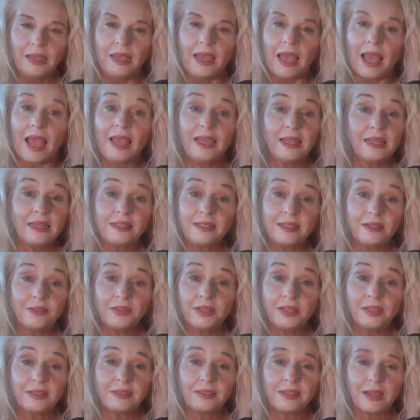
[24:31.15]
And until
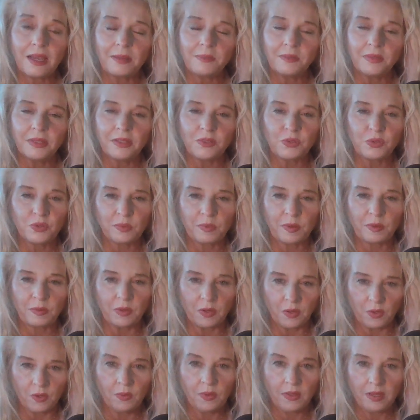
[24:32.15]
next time, let's remember
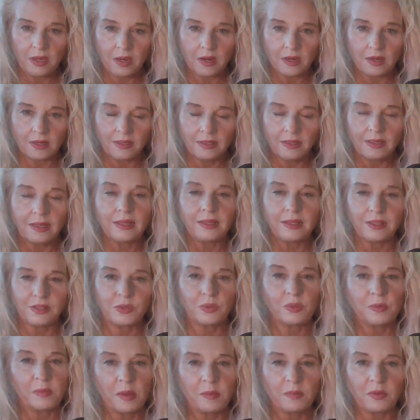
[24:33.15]
who we are and let's
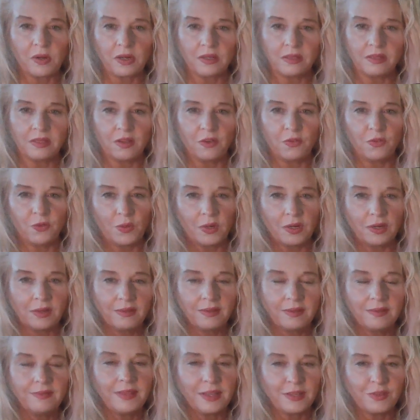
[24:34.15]
remember our self-worth.
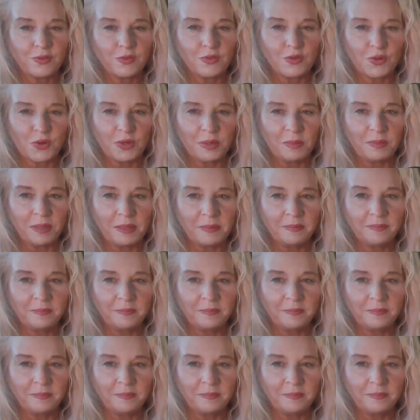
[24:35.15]
Thanks for joining me.